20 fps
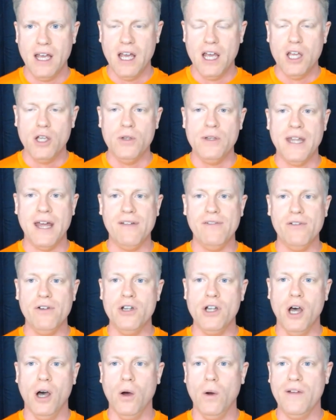You never
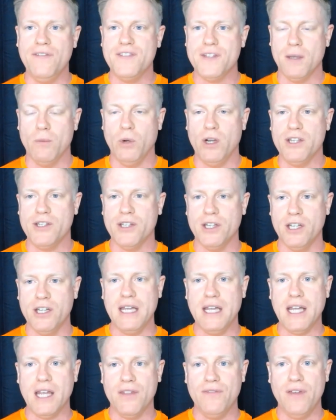know if someone is going to
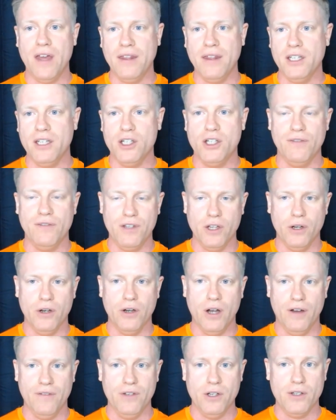take advantage of
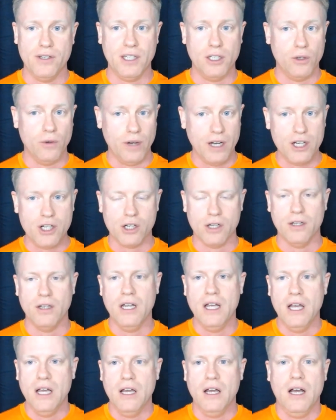your situation.
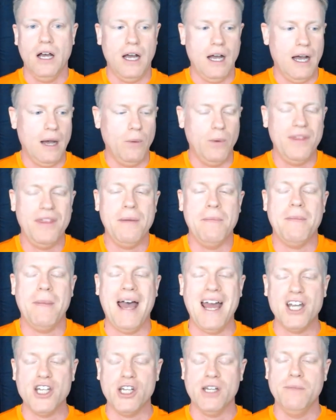I would
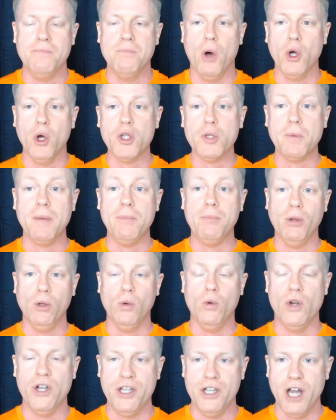imagine most people
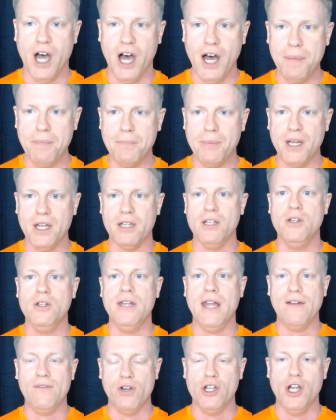would not, but you
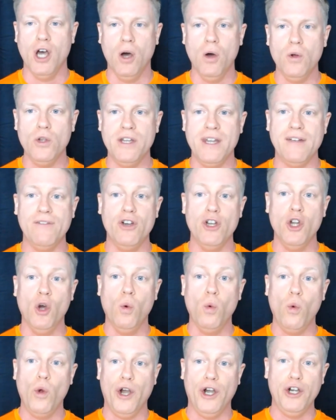never know. You never know
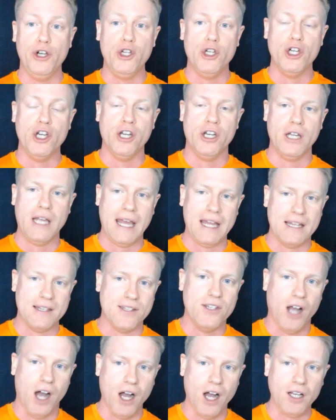where you're going to get
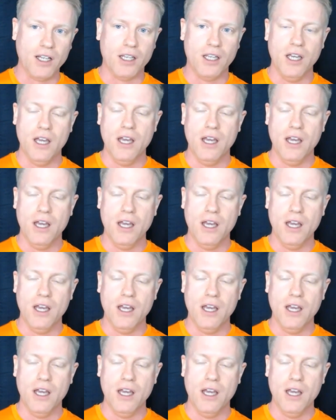stuck.